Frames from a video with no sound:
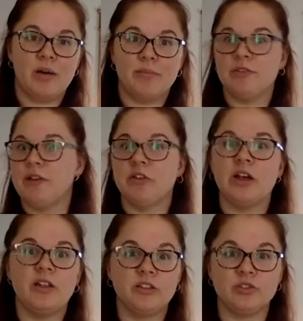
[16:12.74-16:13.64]
their favorite
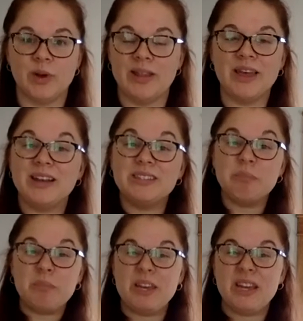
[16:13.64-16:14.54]
color is red, that doesn't
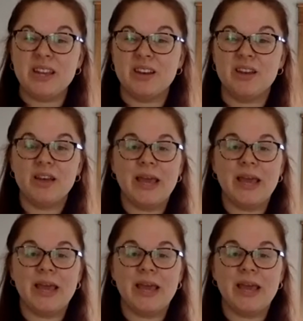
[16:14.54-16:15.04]
mean